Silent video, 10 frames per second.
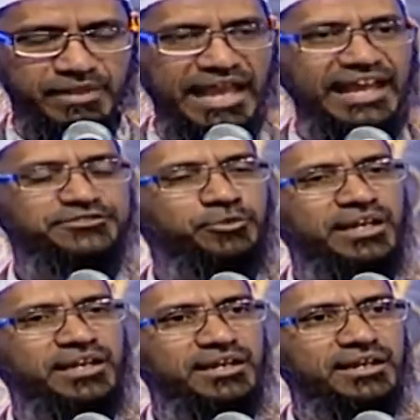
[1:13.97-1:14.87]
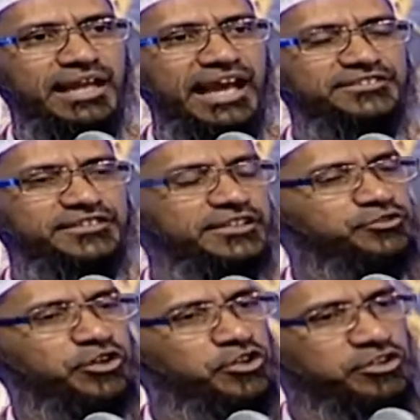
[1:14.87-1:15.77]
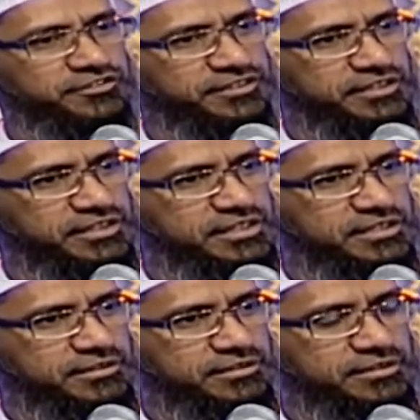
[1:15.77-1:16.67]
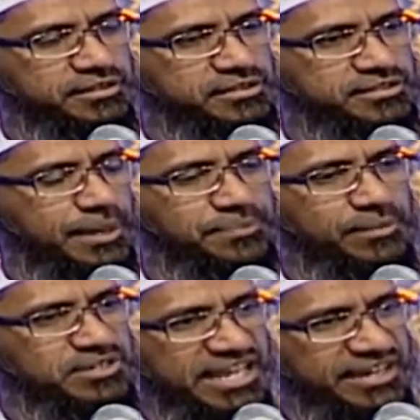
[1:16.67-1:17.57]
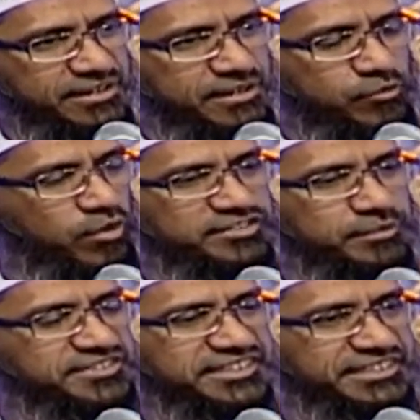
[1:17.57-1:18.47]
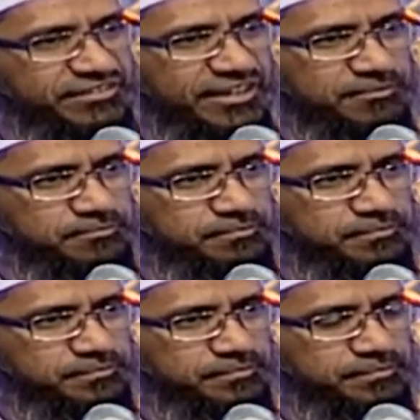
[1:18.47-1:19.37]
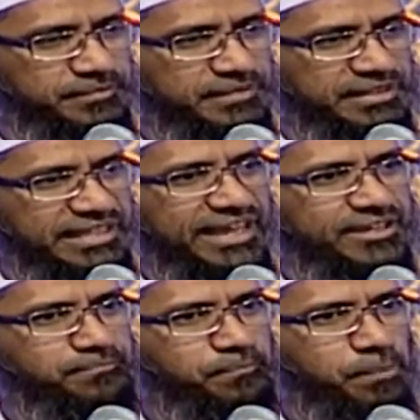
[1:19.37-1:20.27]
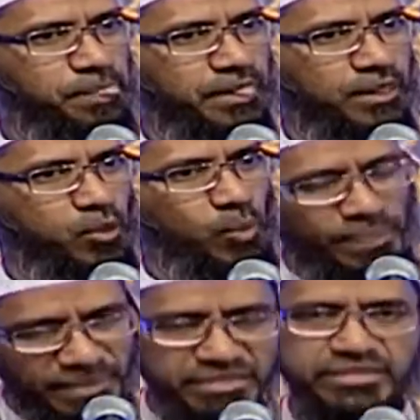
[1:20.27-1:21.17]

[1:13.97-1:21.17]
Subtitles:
as well as in Surah Yunus, chapter number 10, verse number 61, that when they